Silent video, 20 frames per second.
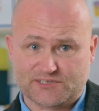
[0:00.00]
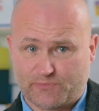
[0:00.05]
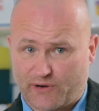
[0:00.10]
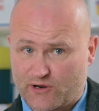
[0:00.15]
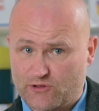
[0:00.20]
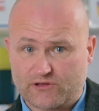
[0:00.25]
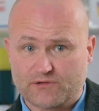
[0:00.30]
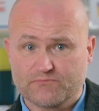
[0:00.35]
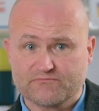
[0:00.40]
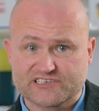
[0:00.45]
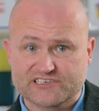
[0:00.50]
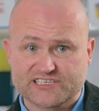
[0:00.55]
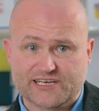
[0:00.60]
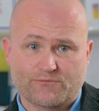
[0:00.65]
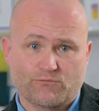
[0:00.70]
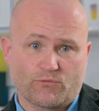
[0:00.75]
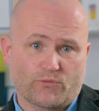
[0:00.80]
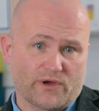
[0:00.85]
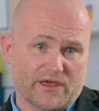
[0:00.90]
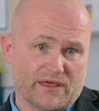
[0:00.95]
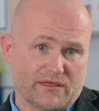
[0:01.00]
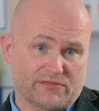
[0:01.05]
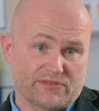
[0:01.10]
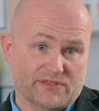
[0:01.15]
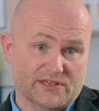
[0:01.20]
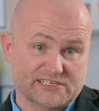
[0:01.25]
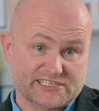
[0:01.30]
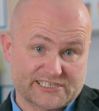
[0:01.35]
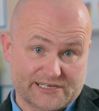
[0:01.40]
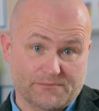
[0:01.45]
both can present with
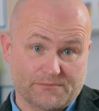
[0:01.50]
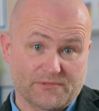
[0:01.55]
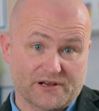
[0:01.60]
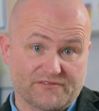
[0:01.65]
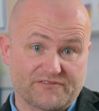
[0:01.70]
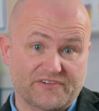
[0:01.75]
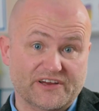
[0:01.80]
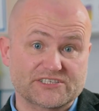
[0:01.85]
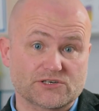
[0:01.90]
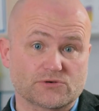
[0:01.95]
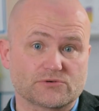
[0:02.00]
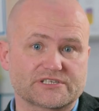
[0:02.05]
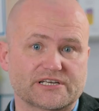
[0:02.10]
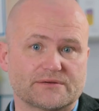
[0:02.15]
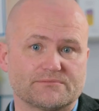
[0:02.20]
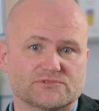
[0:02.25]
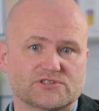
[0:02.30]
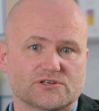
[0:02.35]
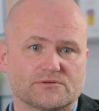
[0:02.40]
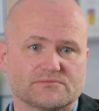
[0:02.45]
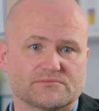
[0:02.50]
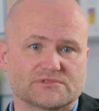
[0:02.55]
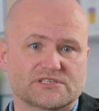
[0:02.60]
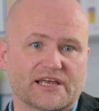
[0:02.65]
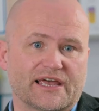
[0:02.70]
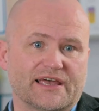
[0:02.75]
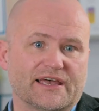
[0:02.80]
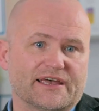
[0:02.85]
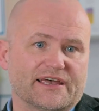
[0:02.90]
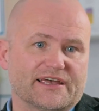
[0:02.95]
similar visual symptoms
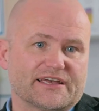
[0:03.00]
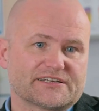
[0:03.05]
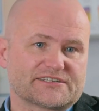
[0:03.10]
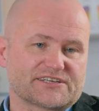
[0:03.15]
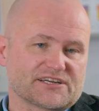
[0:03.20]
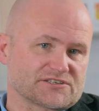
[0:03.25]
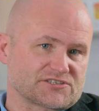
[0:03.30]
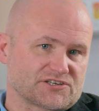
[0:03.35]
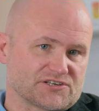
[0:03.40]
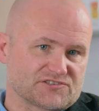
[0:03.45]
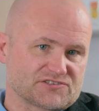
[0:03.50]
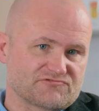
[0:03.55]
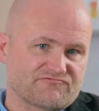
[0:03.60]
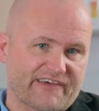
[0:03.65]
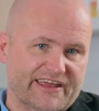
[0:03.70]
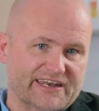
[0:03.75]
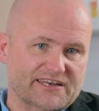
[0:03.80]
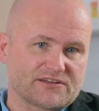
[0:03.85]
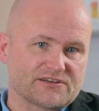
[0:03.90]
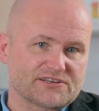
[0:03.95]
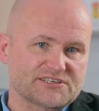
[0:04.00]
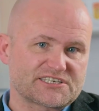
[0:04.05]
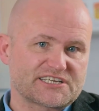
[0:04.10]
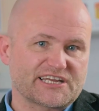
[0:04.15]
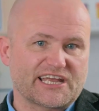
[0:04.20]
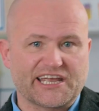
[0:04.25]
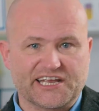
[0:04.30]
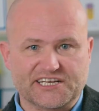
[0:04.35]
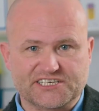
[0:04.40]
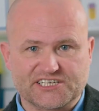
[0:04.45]
such as redness,
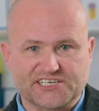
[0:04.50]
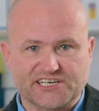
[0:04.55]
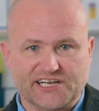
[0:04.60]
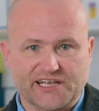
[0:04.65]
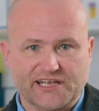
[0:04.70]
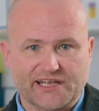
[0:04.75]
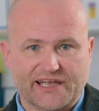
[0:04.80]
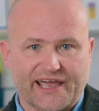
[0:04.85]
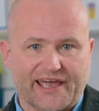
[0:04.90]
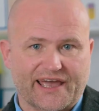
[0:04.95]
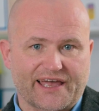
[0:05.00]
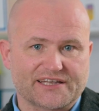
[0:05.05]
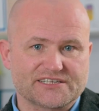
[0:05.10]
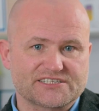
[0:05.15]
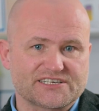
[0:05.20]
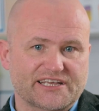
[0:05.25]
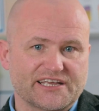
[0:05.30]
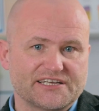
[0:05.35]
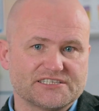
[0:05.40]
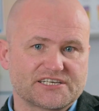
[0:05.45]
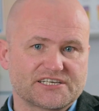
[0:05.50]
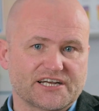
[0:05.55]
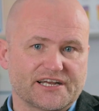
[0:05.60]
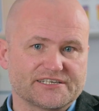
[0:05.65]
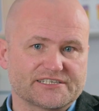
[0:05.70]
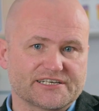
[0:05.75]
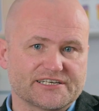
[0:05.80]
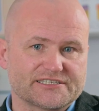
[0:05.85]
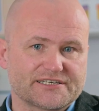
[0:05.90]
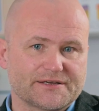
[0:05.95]
itching, and skin
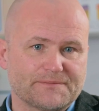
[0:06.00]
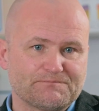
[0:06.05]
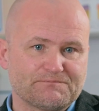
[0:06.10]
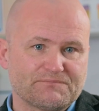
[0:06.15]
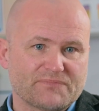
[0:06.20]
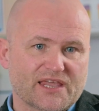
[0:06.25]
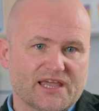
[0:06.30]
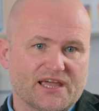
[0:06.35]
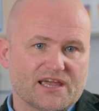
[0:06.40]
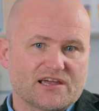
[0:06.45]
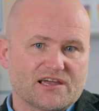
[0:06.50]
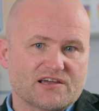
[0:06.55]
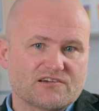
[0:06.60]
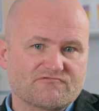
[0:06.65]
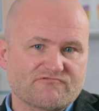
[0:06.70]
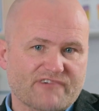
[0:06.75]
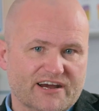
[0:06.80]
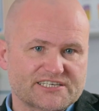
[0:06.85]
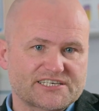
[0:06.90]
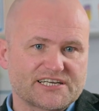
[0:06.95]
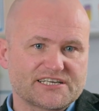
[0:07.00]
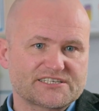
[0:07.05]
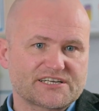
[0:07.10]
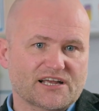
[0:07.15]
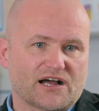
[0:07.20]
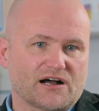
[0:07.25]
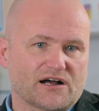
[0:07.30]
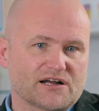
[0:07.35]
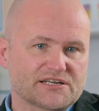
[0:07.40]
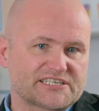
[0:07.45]
changes. Rashes
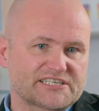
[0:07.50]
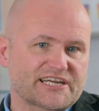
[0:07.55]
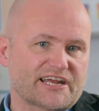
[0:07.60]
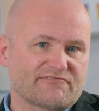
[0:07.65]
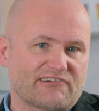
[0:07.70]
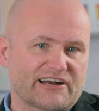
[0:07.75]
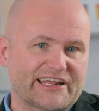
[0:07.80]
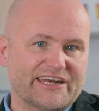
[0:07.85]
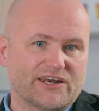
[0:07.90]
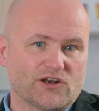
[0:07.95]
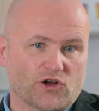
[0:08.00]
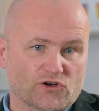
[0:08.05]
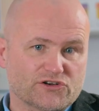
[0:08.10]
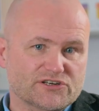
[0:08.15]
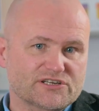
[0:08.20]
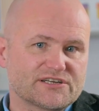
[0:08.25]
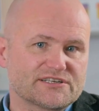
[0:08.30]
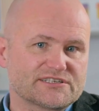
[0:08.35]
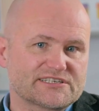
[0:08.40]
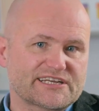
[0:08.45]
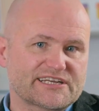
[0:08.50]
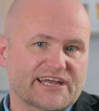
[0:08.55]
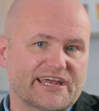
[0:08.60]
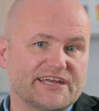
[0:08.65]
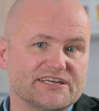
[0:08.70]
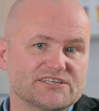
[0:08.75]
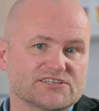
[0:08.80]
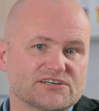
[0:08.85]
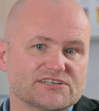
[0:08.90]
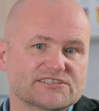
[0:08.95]
are generally
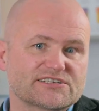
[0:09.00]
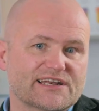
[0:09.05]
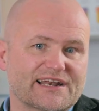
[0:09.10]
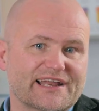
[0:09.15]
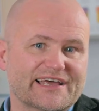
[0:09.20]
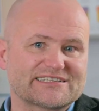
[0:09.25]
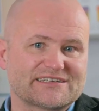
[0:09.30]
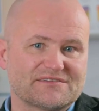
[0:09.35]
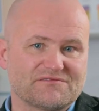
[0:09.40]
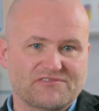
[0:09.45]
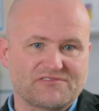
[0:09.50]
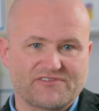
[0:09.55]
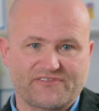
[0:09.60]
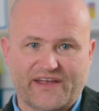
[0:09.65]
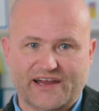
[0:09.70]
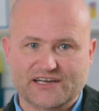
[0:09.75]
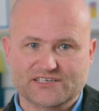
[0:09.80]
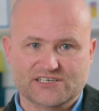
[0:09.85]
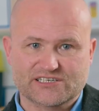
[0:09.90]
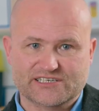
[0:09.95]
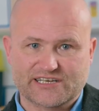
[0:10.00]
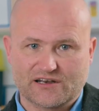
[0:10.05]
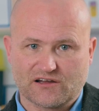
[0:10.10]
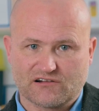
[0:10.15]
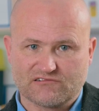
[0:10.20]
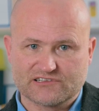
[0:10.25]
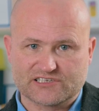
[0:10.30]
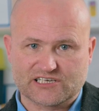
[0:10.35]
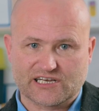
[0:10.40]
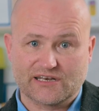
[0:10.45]
non-contagious and less infectious in
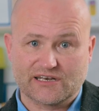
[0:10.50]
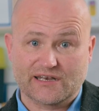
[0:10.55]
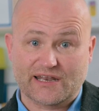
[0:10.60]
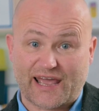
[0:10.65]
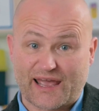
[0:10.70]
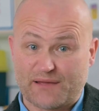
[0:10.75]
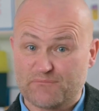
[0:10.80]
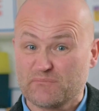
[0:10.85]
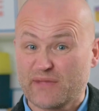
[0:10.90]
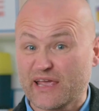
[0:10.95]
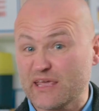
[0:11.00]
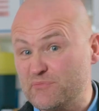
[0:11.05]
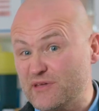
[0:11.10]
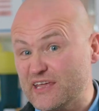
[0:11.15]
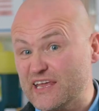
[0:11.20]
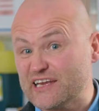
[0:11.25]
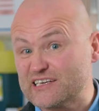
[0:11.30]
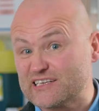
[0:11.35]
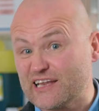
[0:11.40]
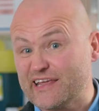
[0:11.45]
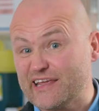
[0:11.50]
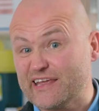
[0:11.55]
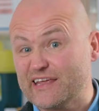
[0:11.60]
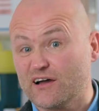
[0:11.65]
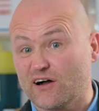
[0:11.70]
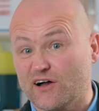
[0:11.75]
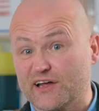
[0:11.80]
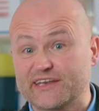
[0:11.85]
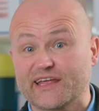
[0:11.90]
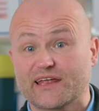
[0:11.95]
origin and may be easily
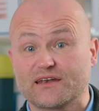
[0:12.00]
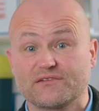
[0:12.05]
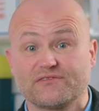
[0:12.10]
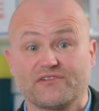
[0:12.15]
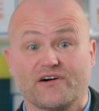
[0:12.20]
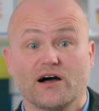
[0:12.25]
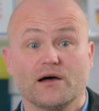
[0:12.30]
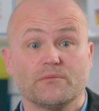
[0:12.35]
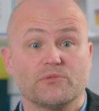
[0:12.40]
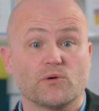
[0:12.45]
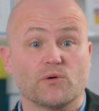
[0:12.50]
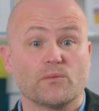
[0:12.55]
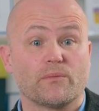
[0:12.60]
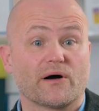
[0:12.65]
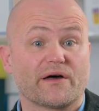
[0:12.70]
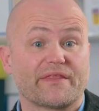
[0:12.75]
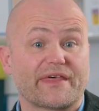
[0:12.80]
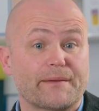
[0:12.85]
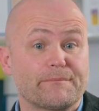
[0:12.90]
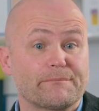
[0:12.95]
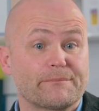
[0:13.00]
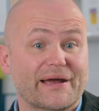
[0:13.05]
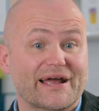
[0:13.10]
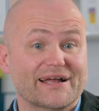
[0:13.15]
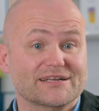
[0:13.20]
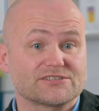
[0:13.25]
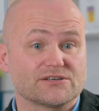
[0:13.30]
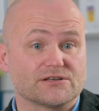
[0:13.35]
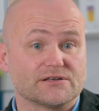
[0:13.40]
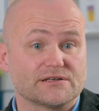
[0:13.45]
identifiable by their
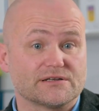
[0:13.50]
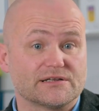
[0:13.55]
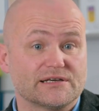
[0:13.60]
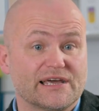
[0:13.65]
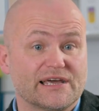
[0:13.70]
pattern.